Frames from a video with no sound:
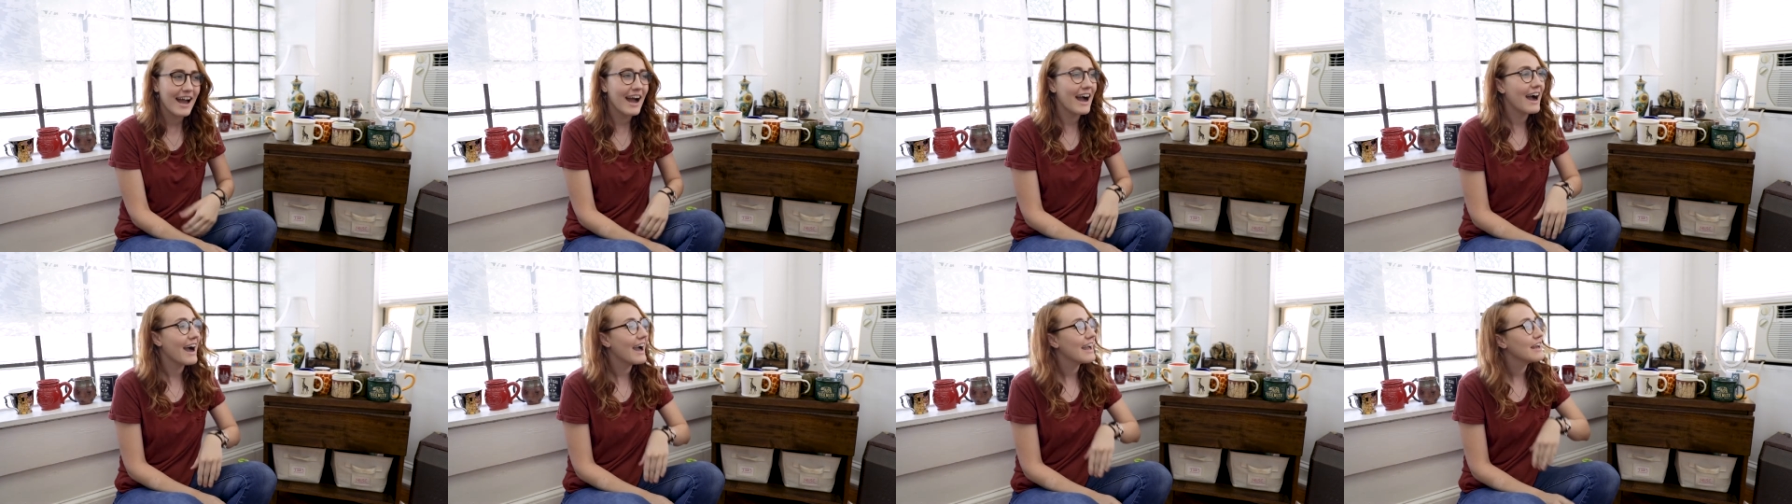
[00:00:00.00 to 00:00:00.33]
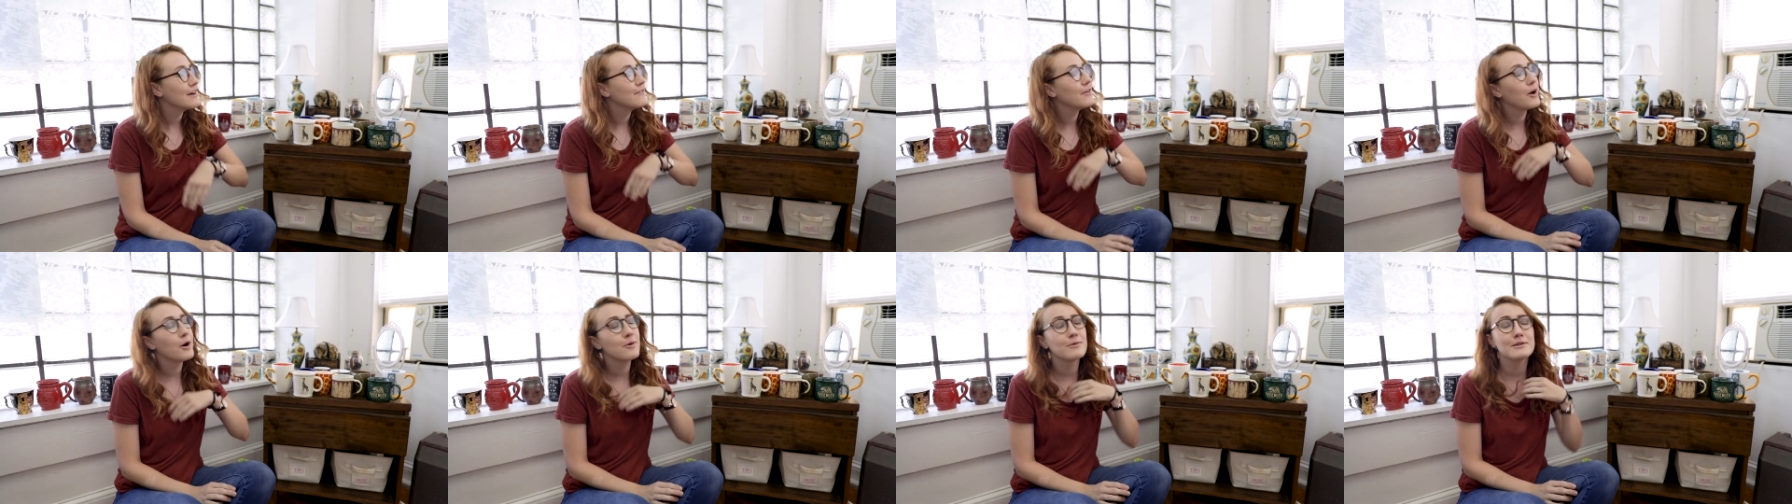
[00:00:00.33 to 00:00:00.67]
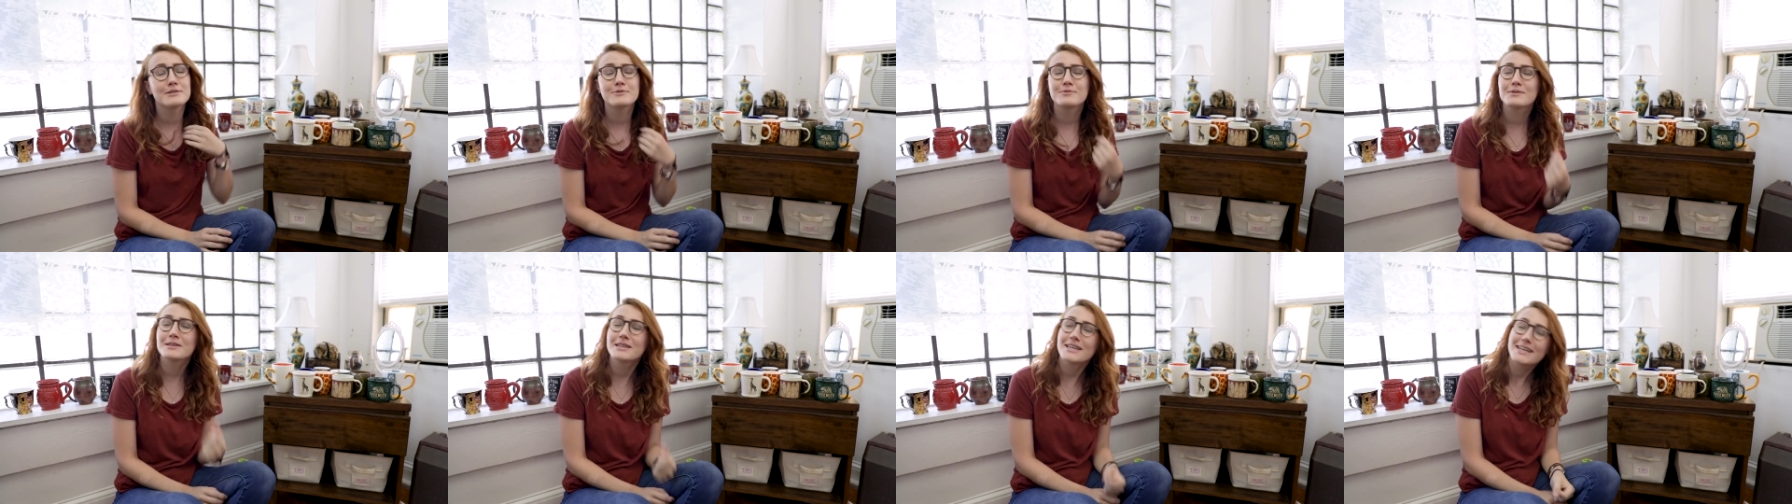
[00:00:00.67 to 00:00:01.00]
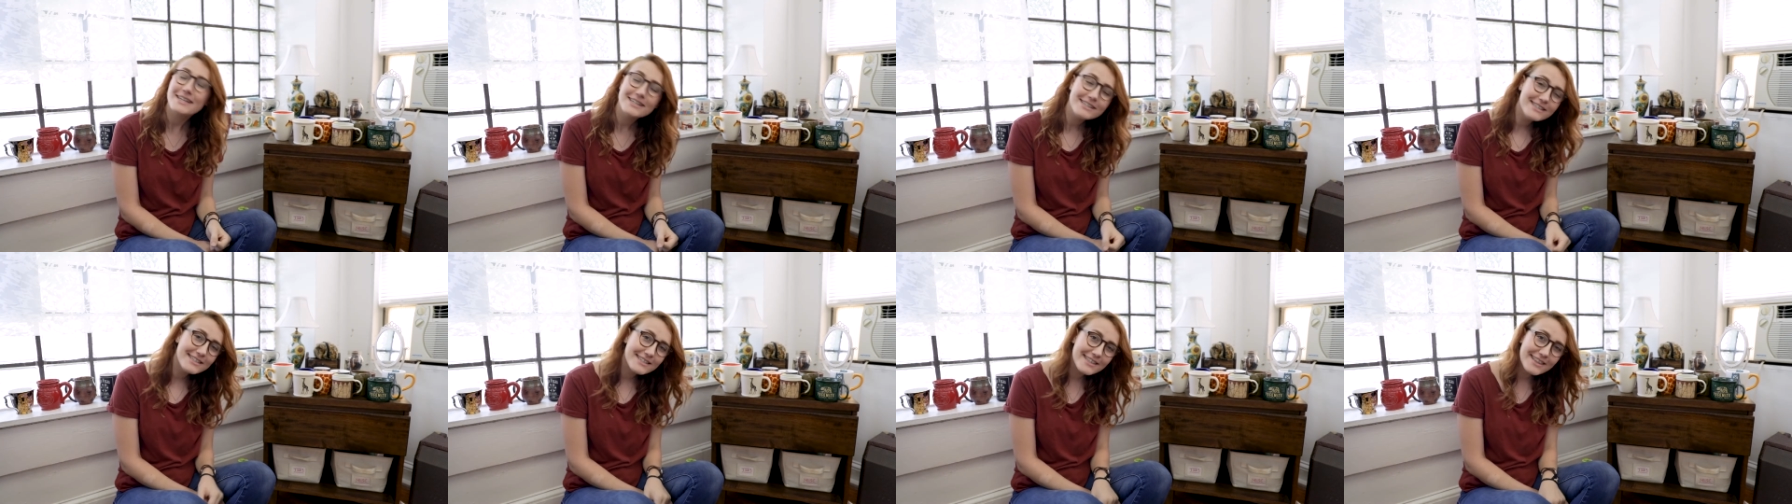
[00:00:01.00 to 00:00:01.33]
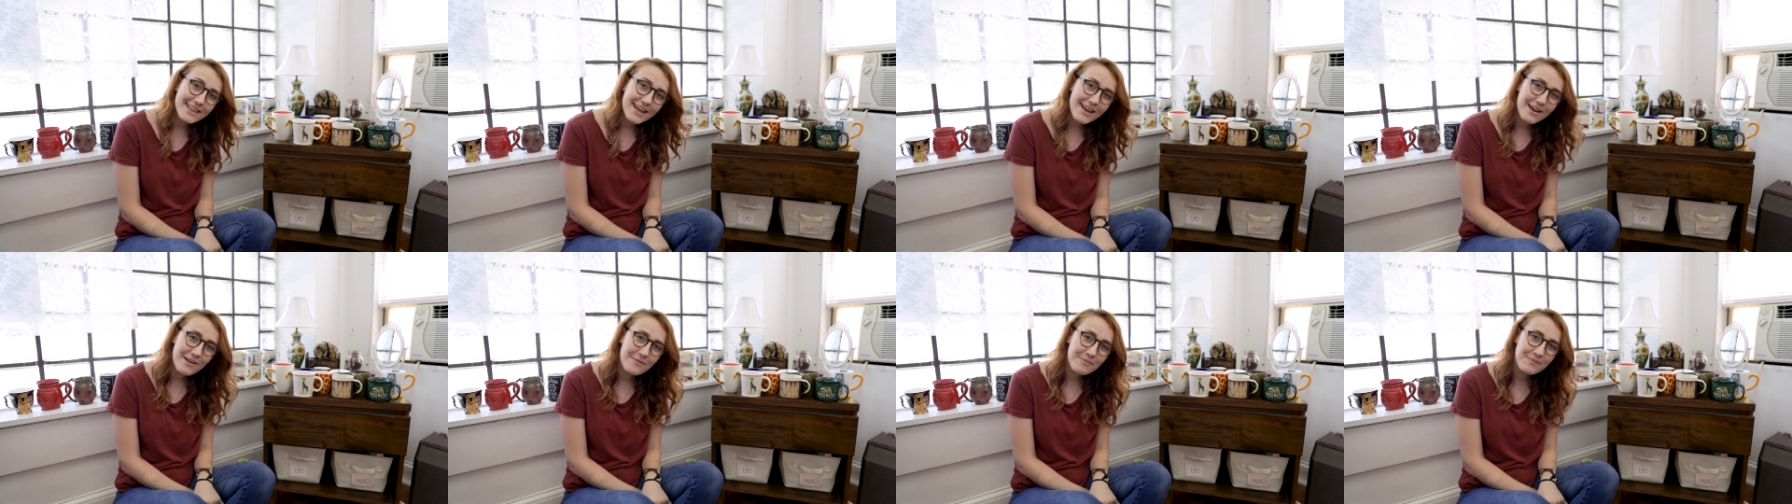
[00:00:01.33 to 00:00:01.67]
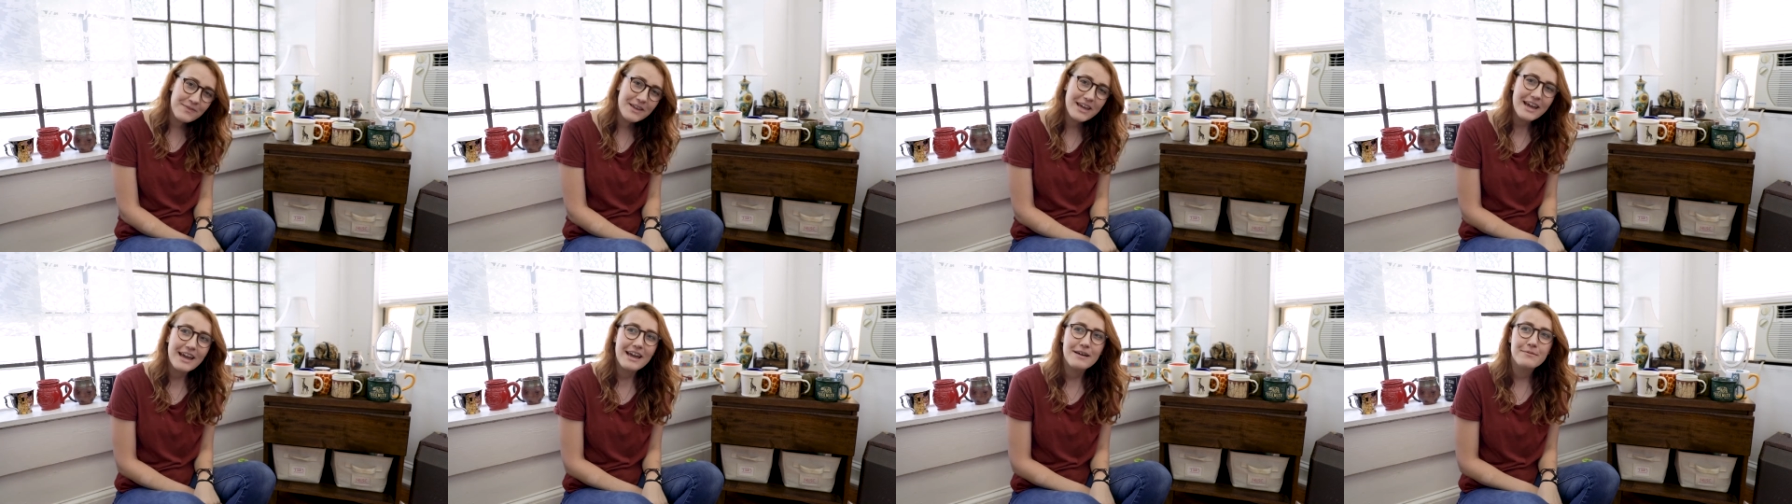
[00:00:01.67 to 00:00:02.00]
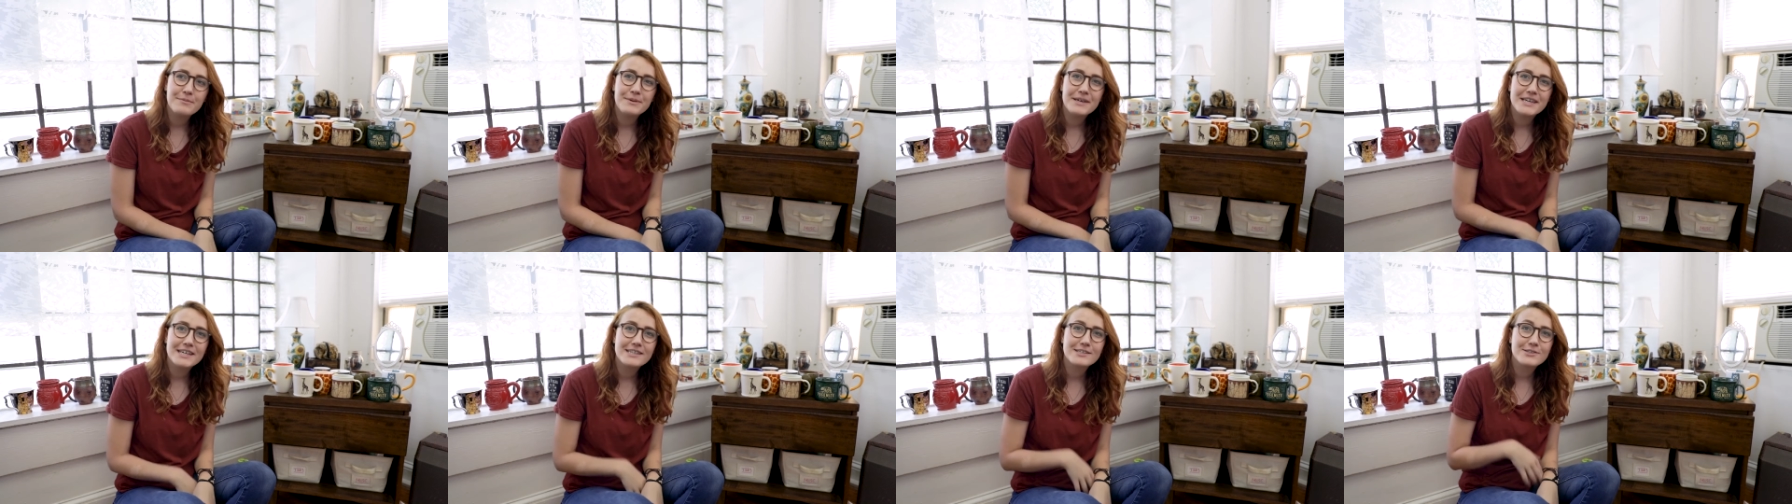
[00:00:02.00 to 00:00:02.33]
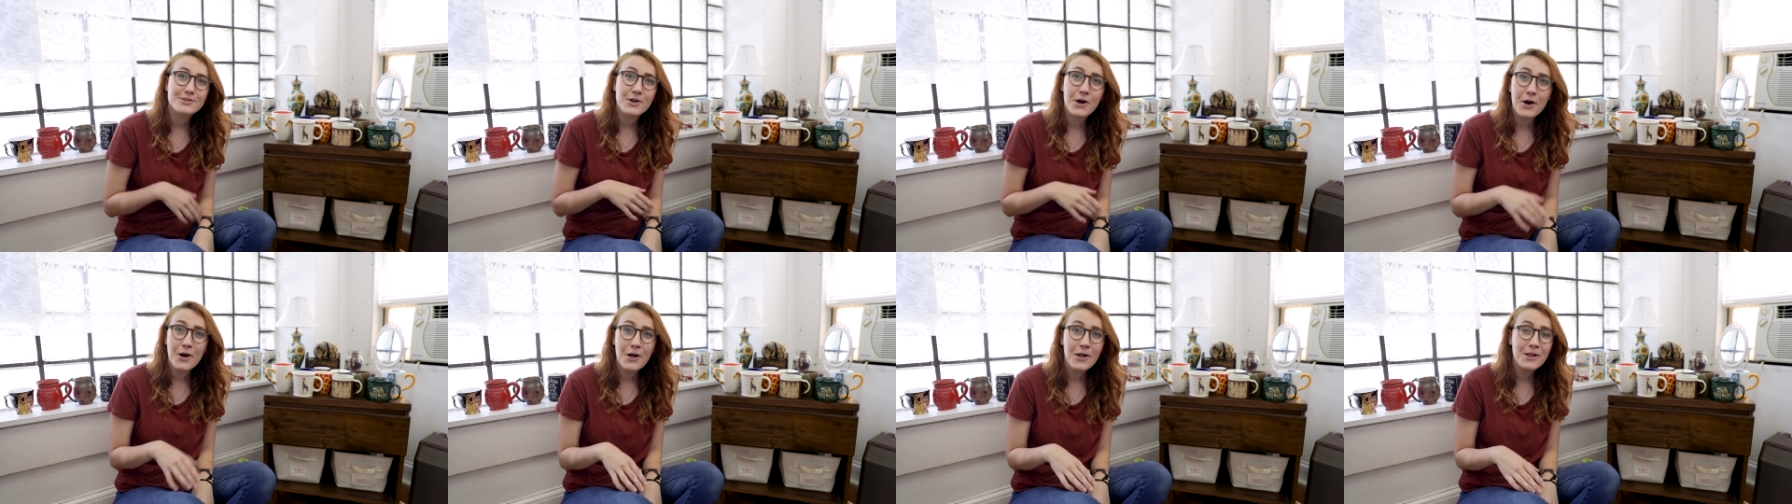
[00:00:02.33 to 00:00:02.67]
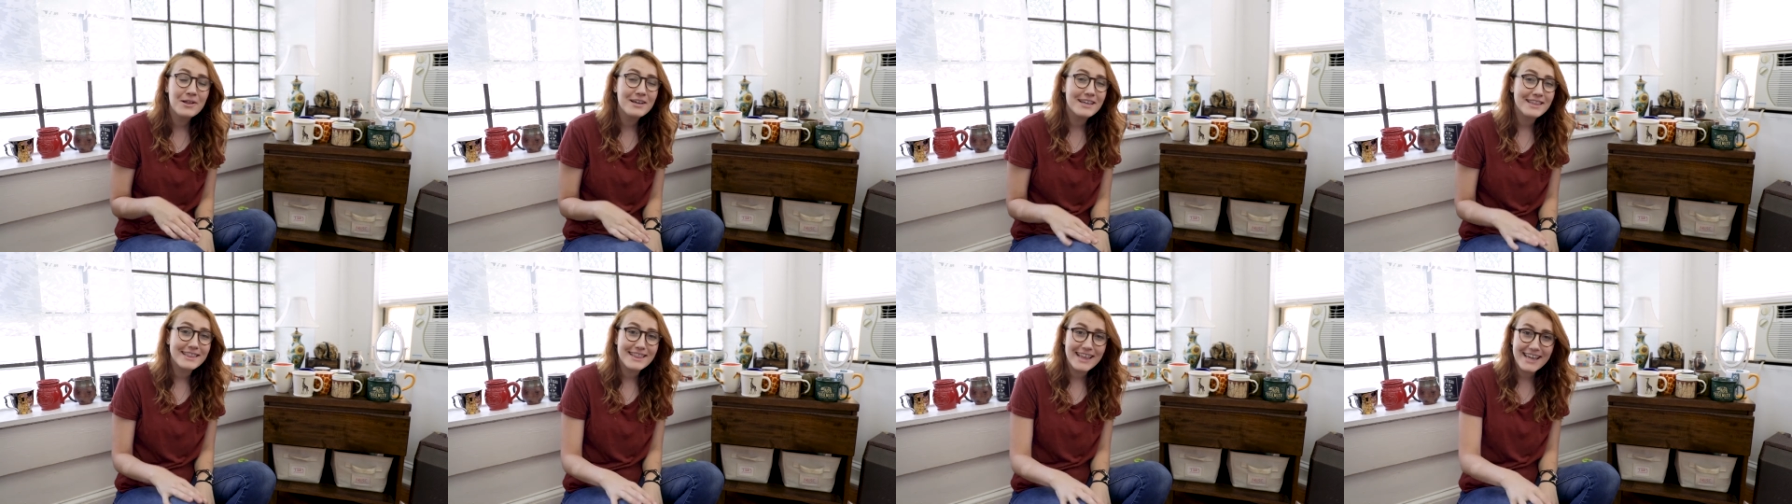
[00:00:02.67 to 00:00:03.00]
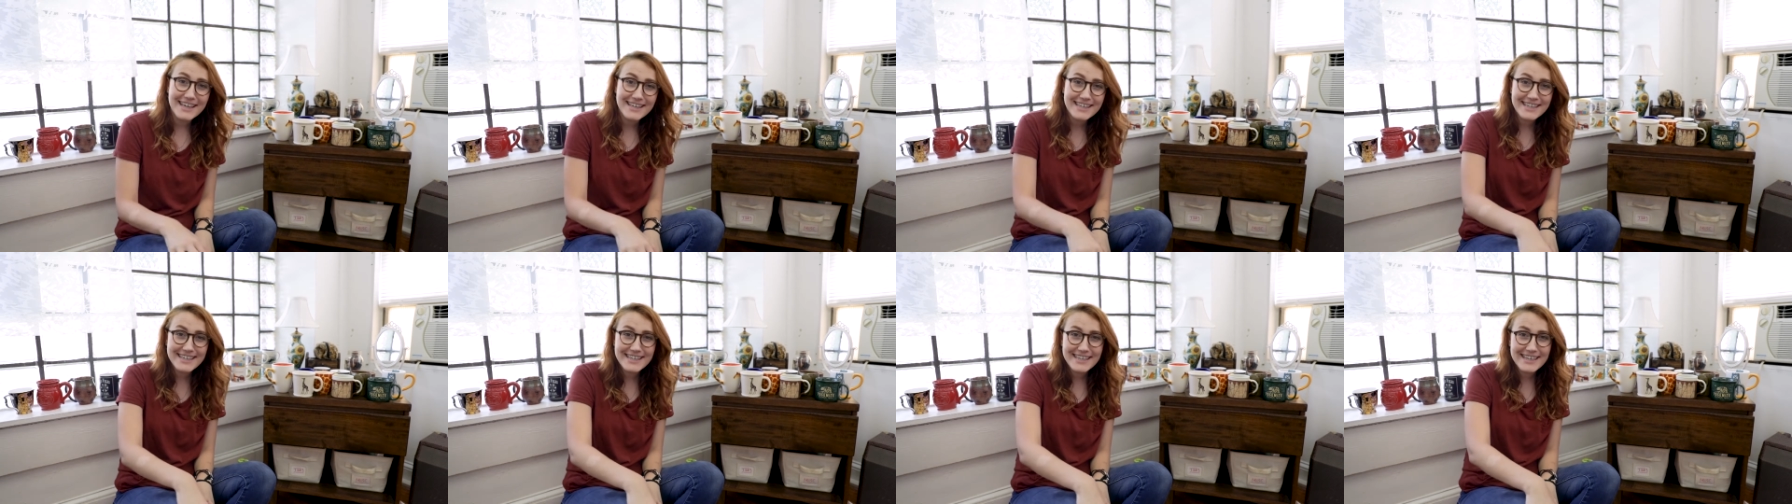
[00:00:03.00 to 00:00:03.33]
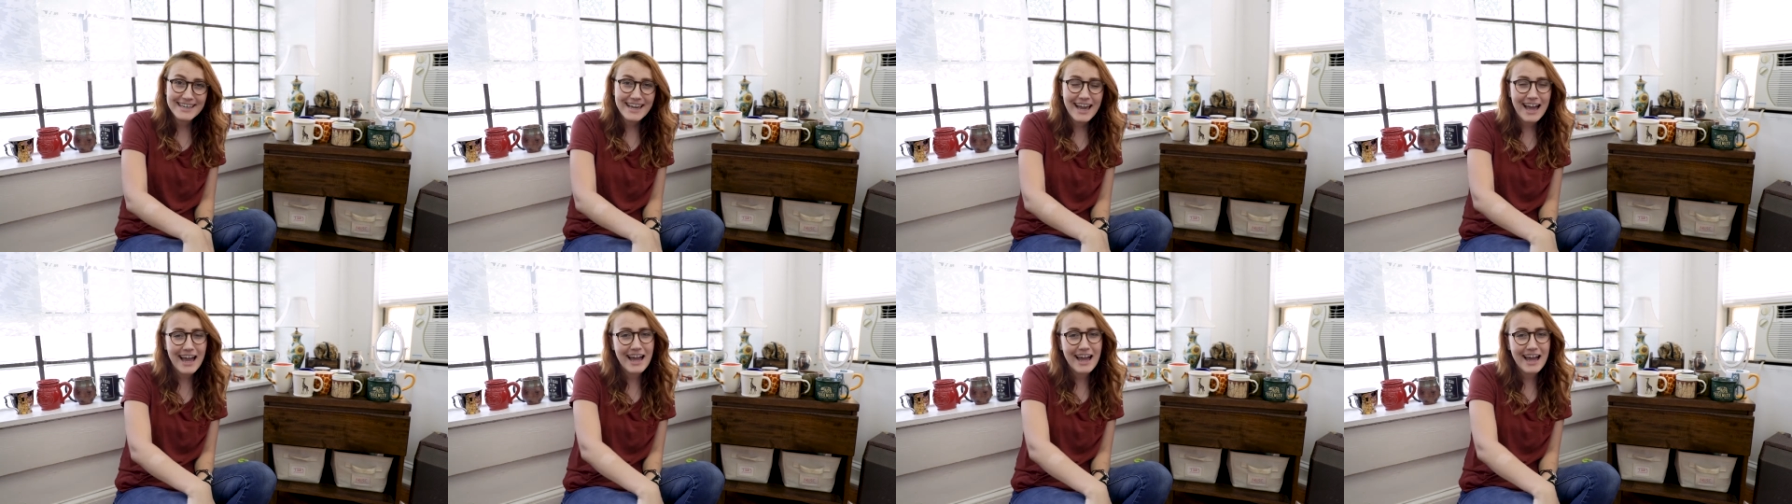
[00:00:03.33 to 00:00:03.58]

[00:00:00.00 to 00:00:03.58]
I have always related to them being tall and lanky,